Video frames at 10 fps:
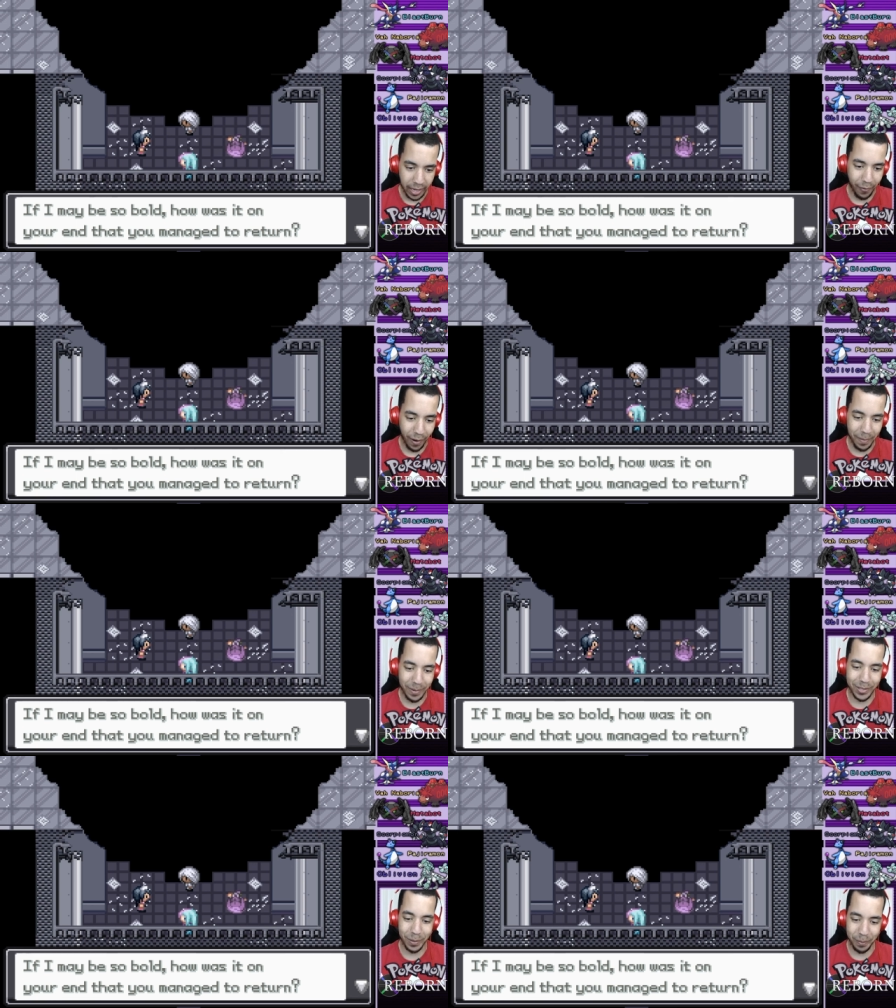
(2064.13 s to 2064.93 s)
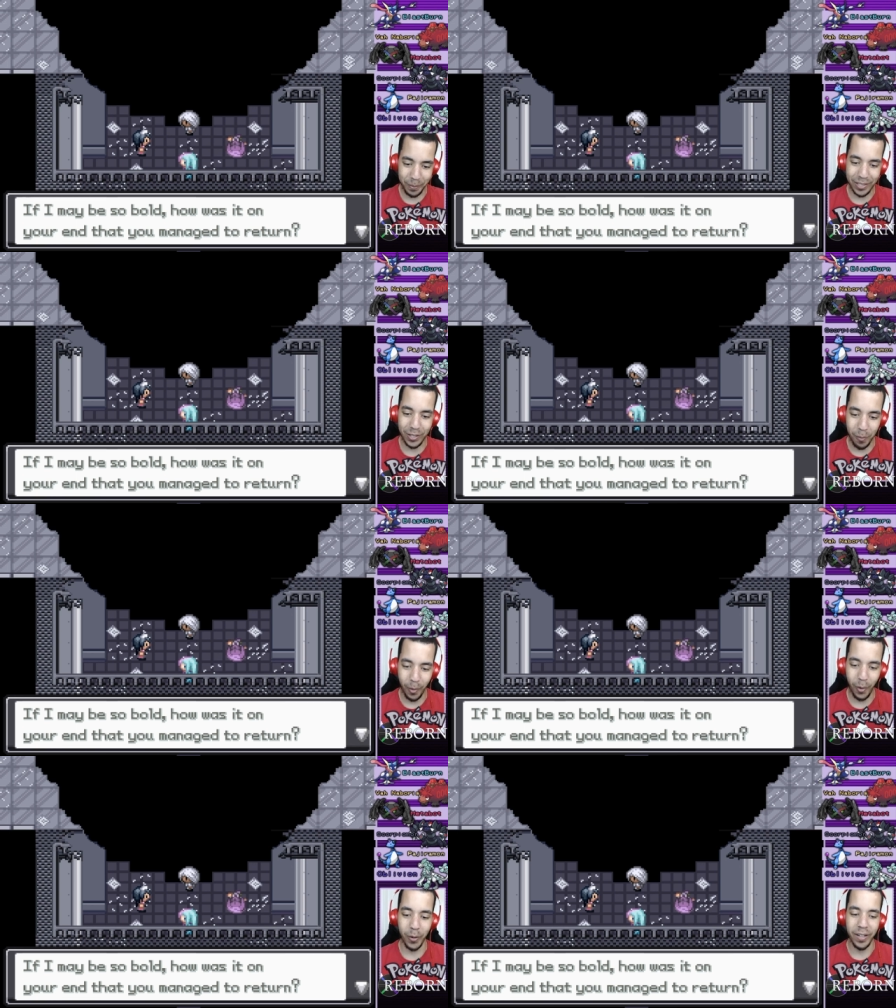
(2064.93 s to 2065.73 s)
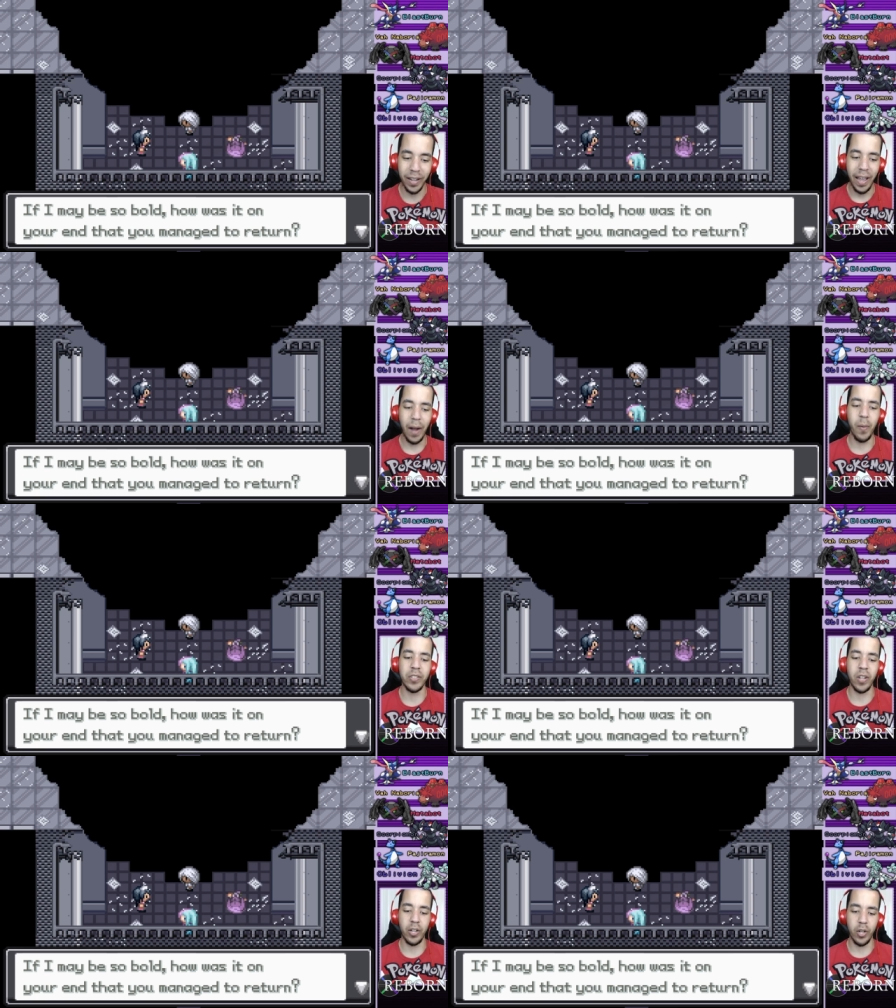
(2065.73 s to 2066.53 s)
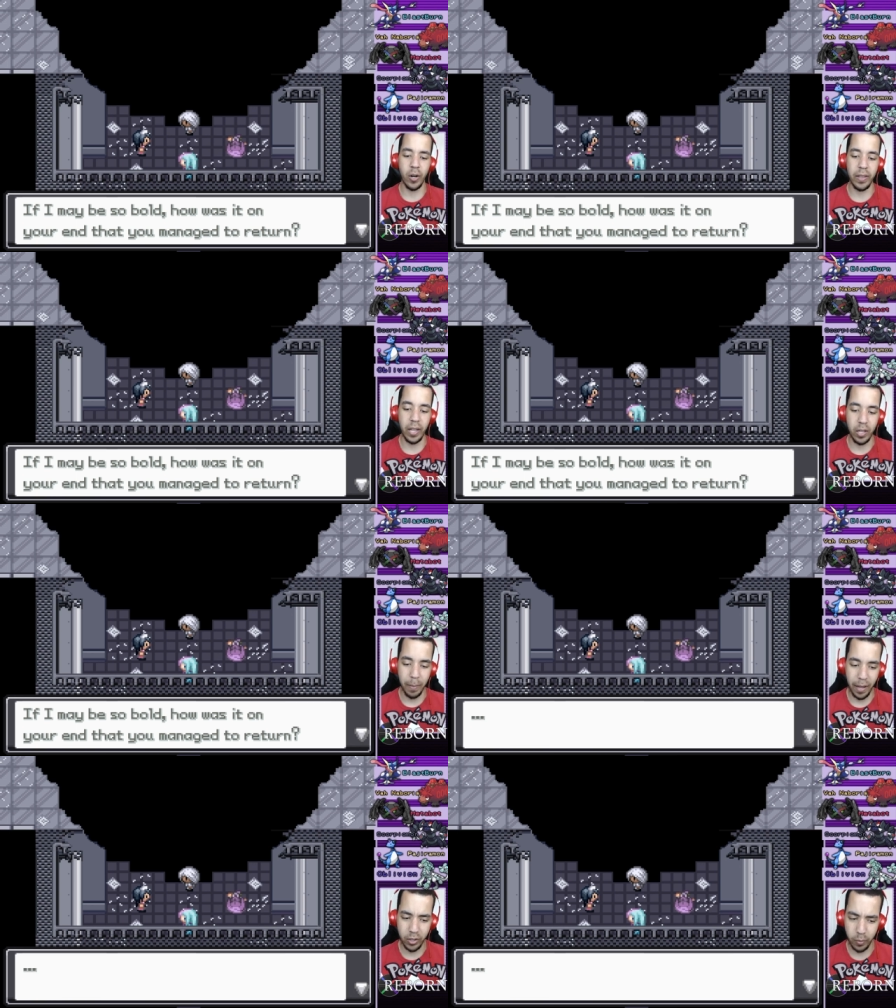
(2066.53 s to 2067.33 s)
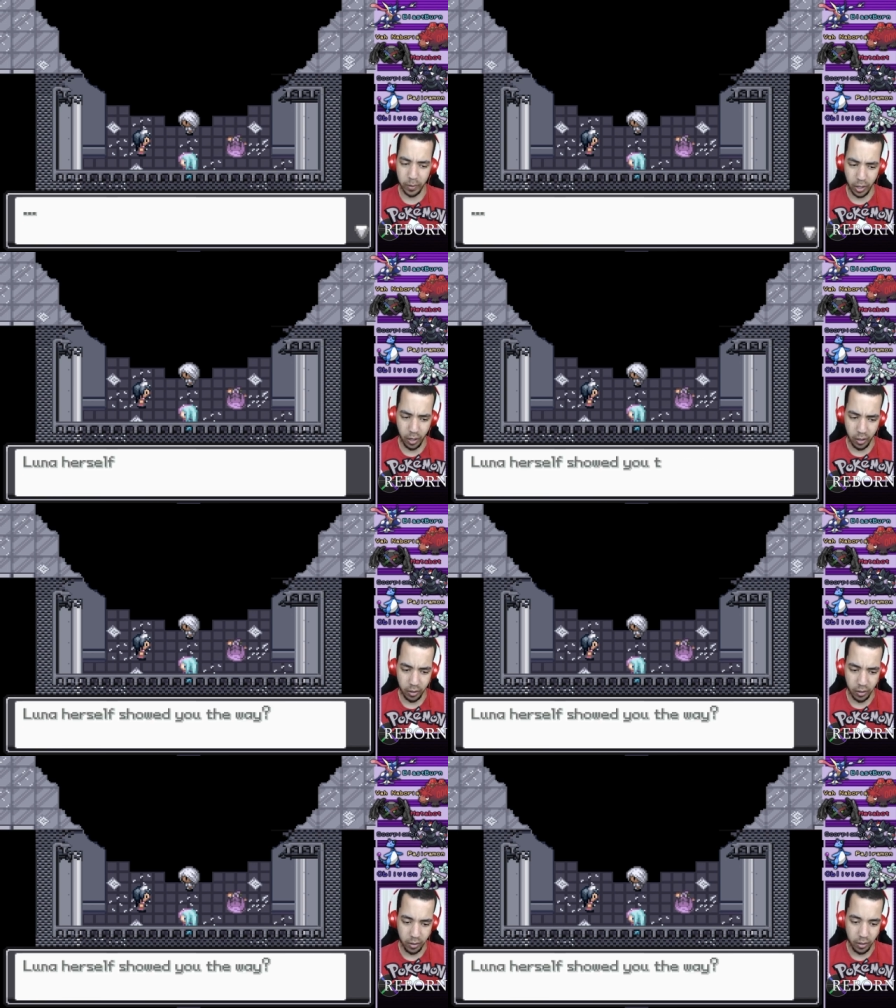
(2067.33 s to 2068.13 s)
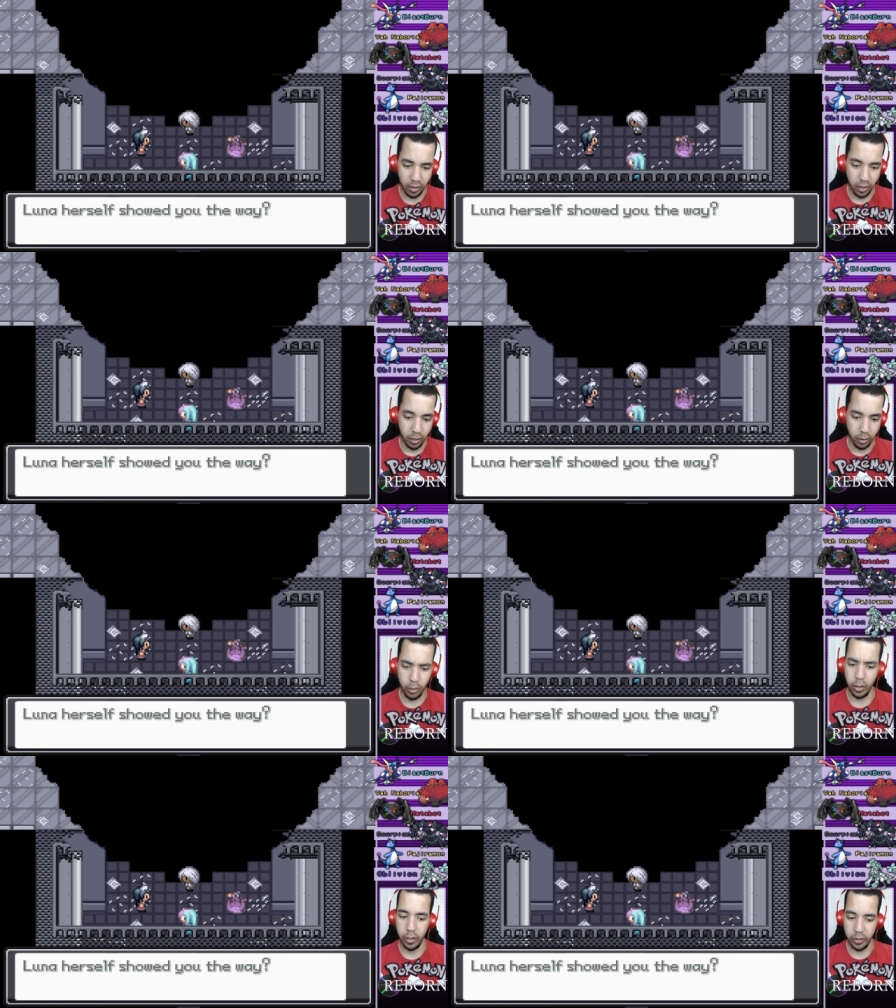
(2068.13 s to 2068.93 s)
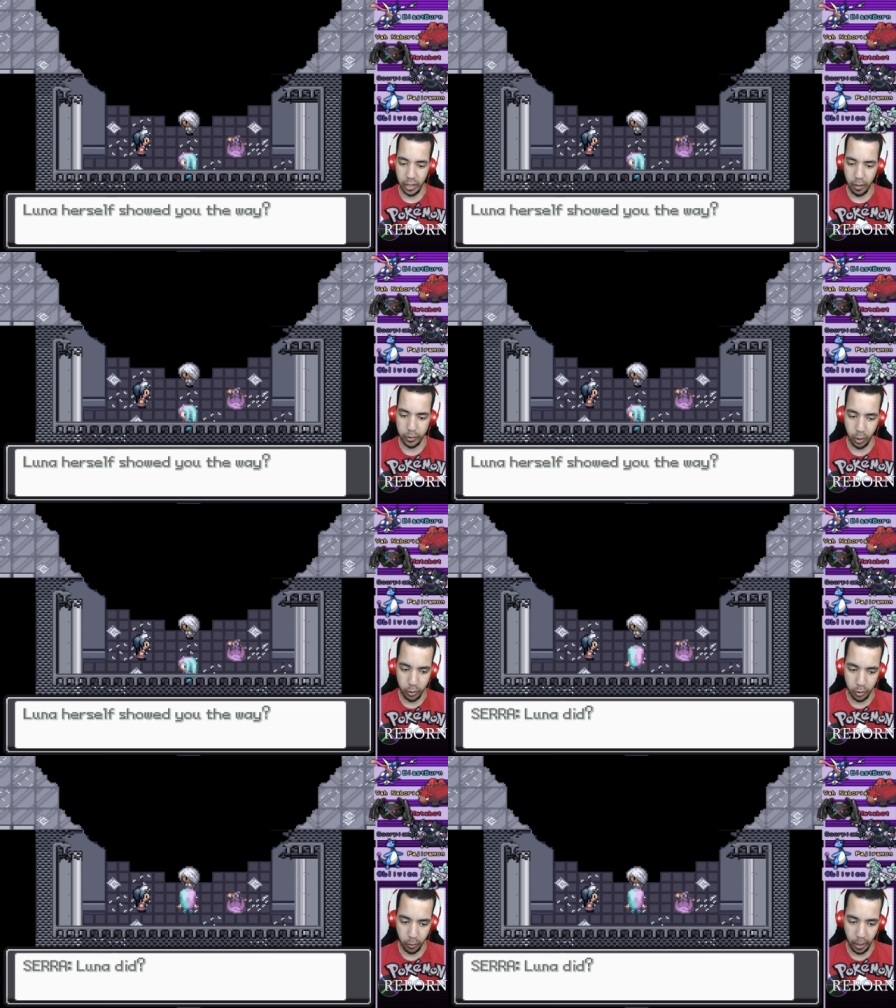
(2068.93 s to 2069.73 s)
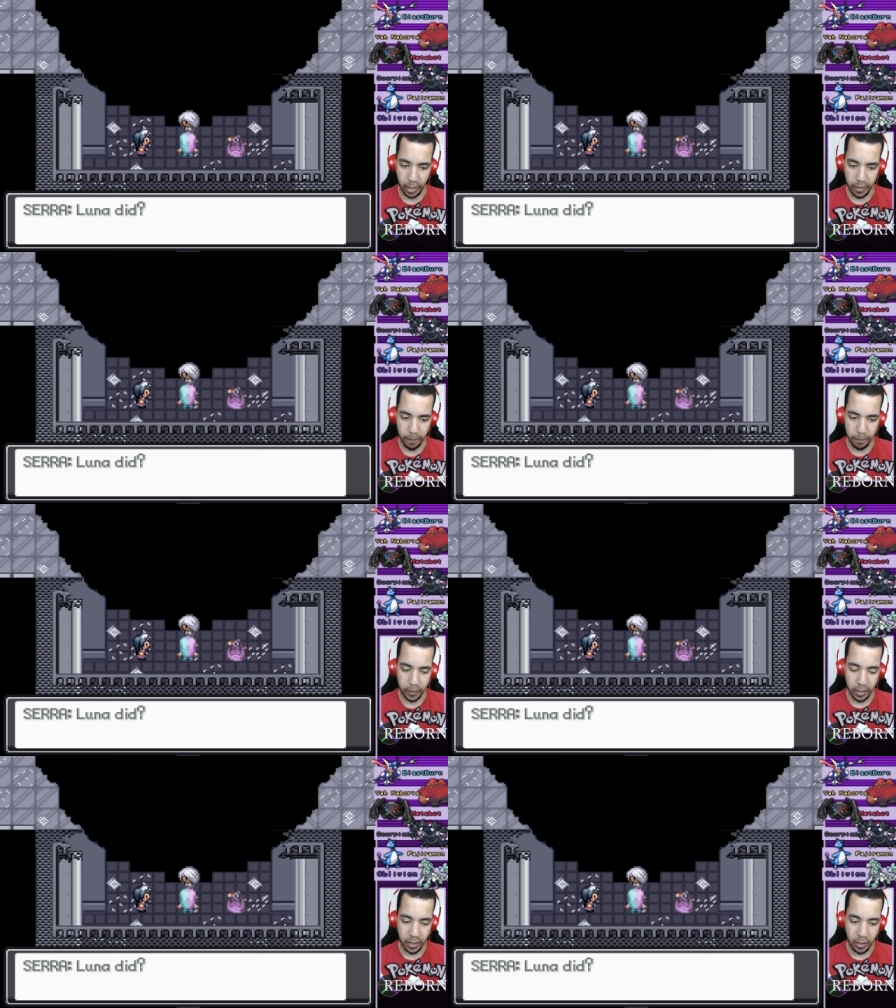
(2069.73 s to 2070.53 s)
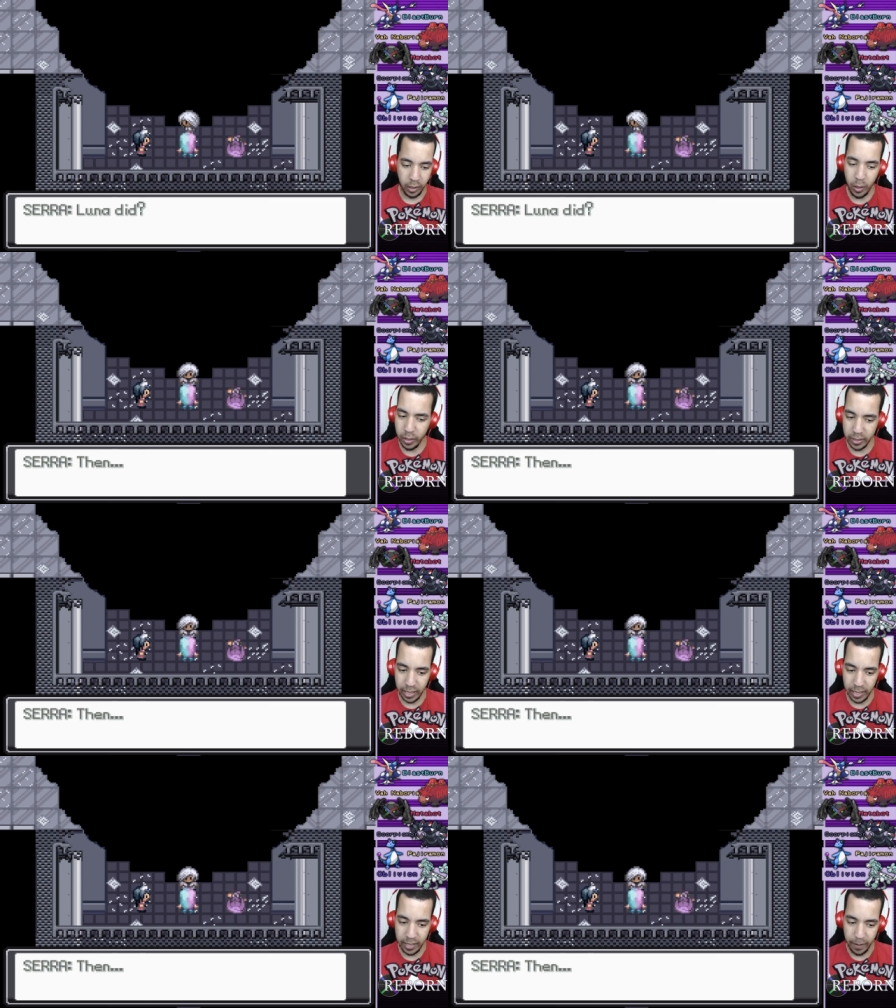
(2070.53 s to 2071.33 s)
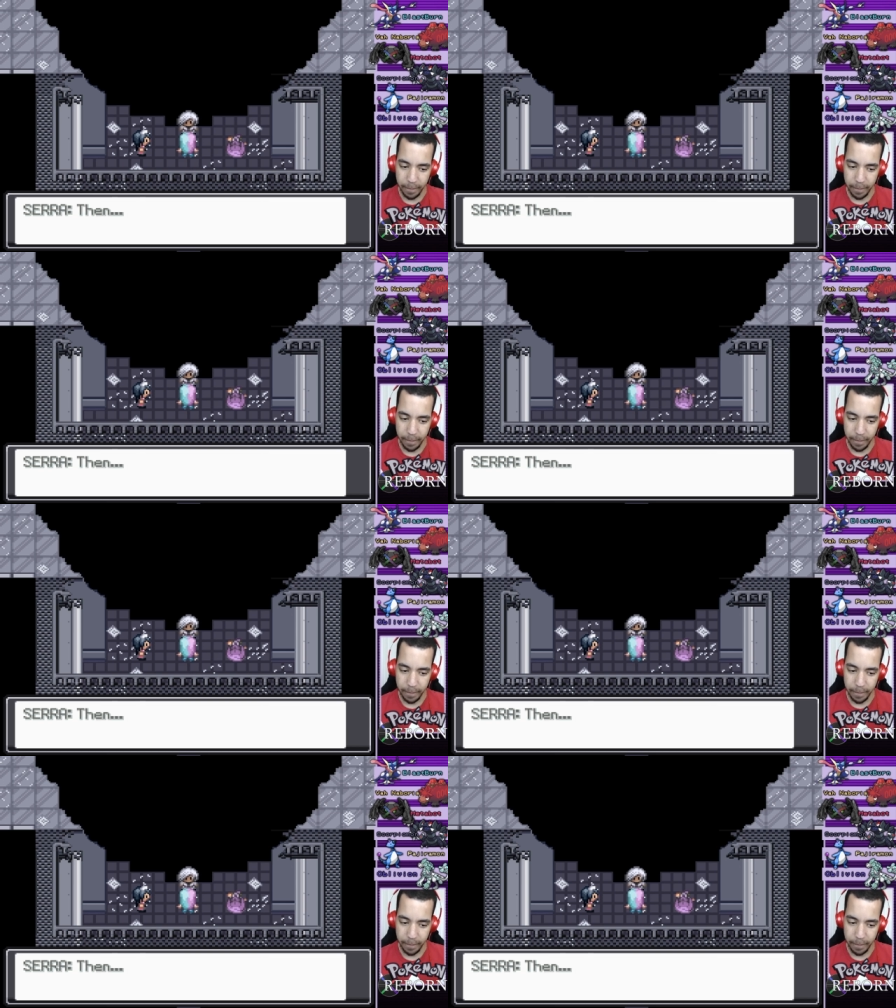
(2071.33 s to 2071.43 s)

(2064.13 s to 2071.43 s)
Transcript: If I may be so bold, how was it on your end that you managed to return? Luna herself showed you the way. Luna did?